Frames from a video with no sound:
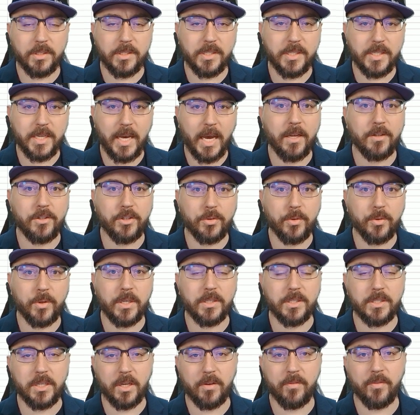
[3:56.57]
stat tree
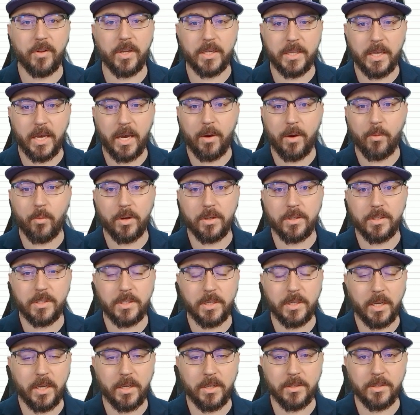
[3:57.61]
and stuff like that, where it
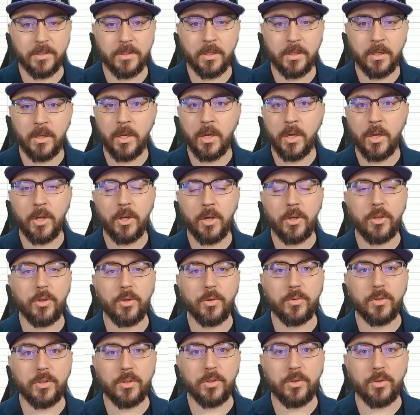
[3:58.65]
says
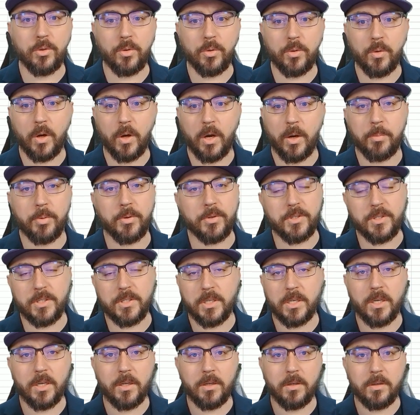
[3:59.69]
you do a
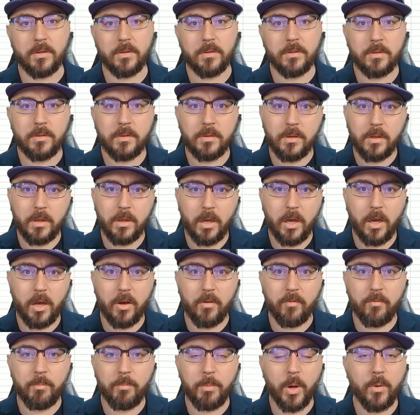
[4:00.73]
percent
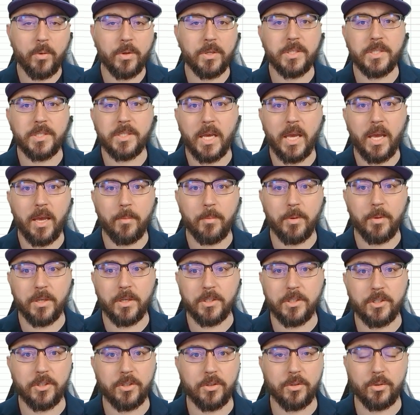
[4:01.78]
of bonus
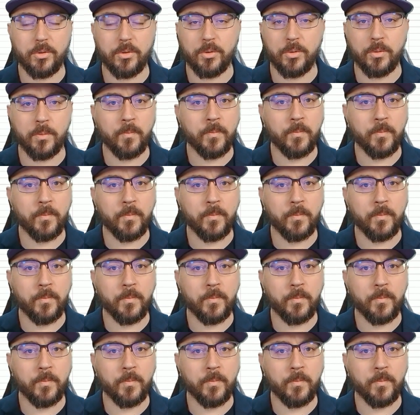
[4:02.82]
damage to